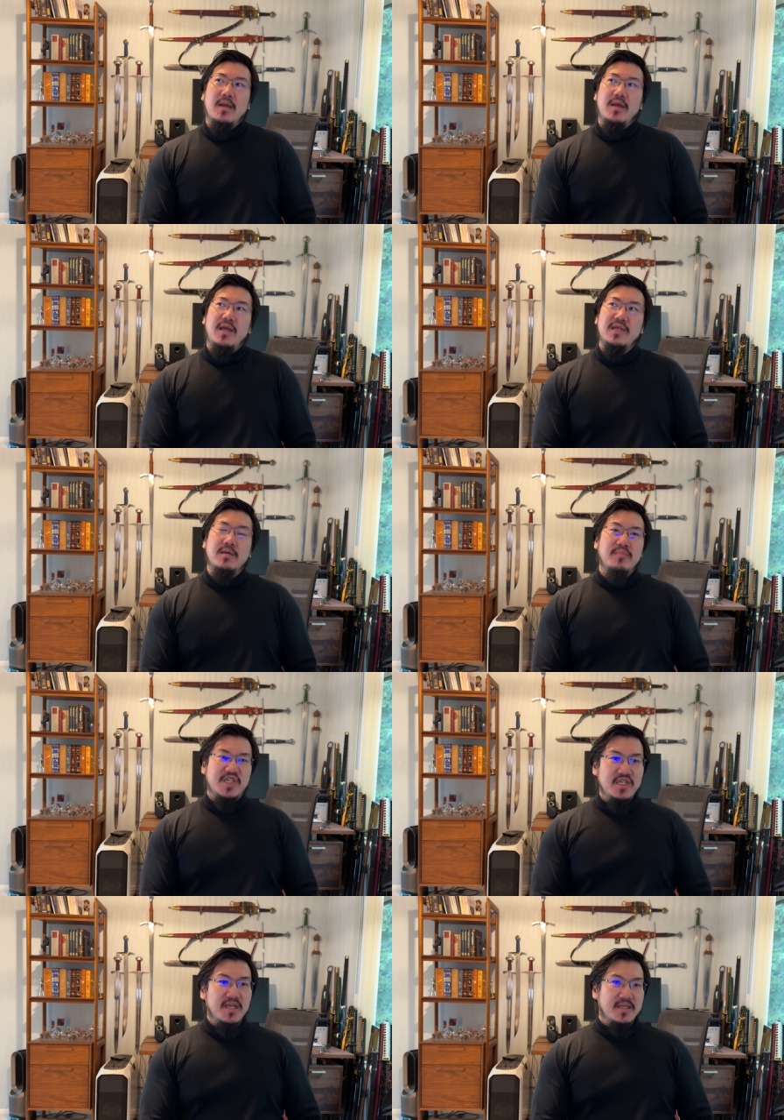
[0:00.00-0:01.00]
he's a
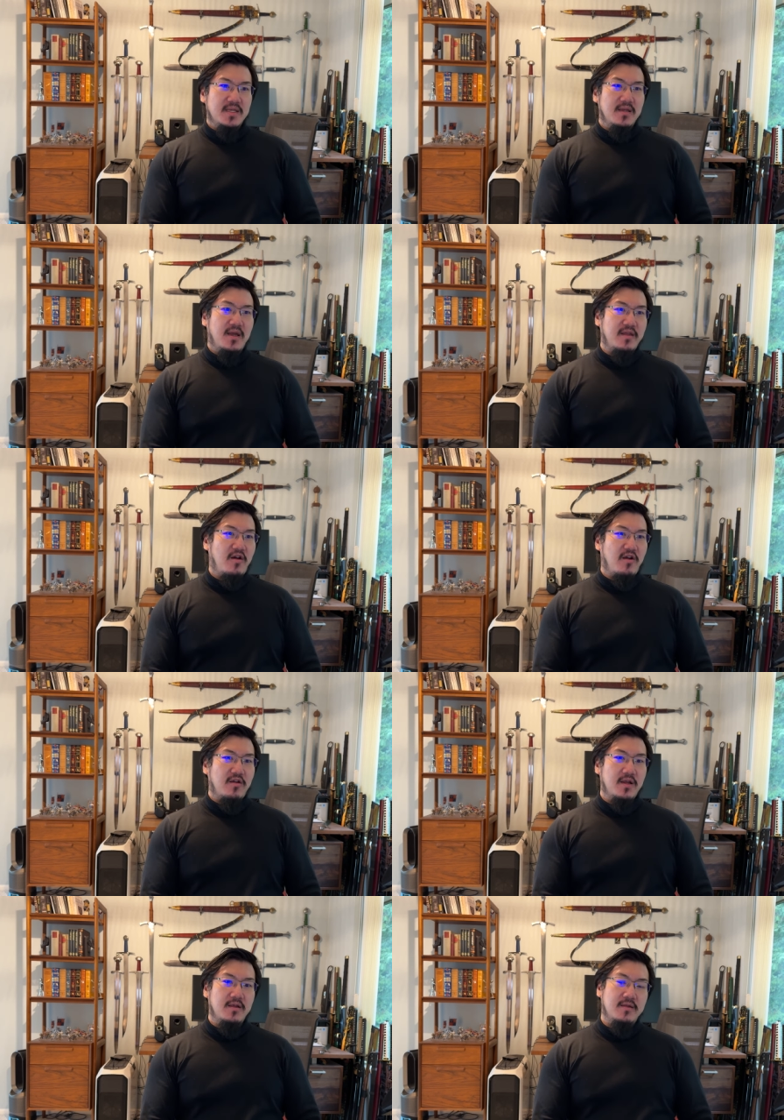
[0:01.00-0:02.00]
machinist at
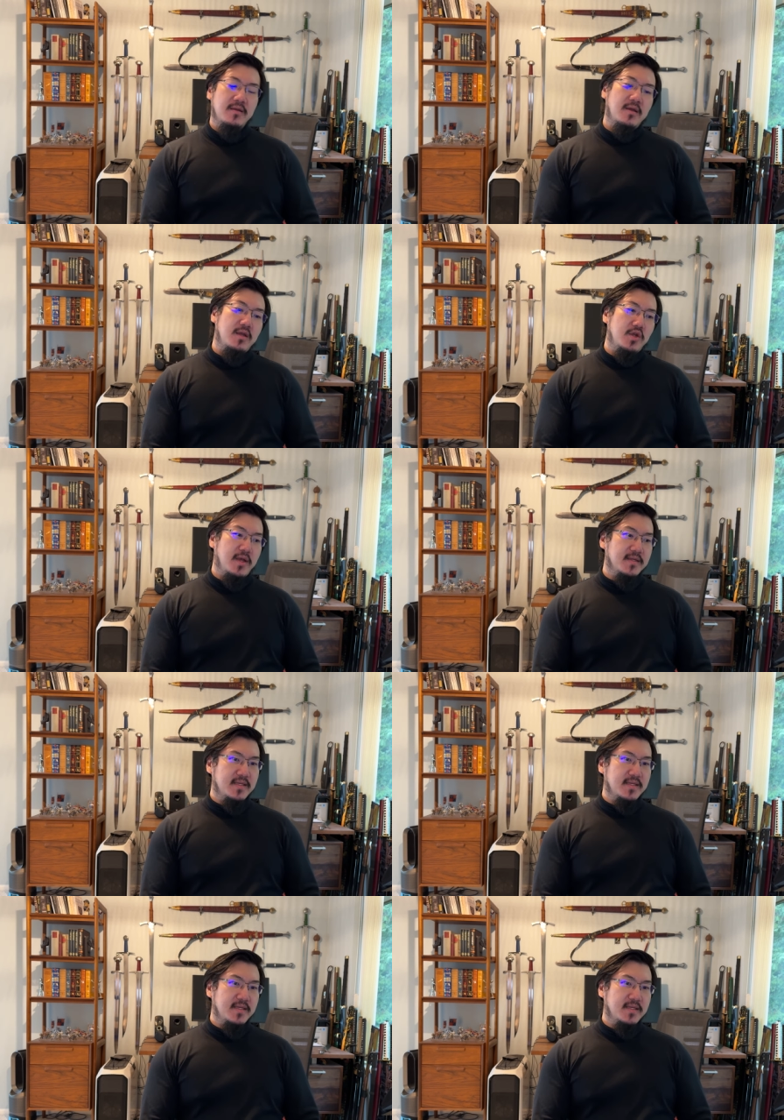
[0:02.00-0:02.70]
heart. You can